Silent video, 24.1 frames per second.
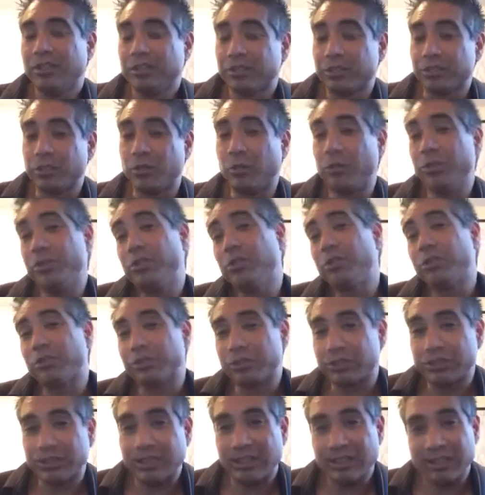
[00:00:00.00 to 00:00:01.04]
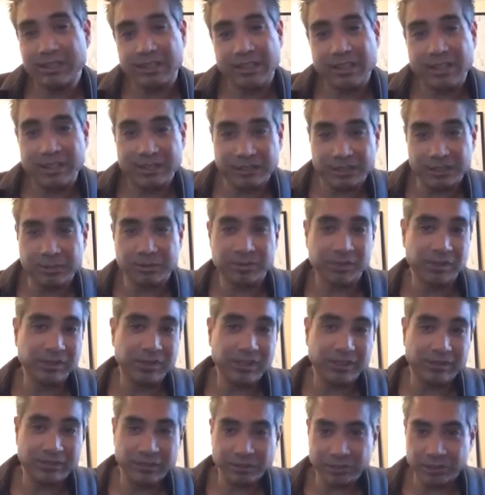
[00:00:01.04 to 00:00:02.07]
So when you understand that, it's a relief.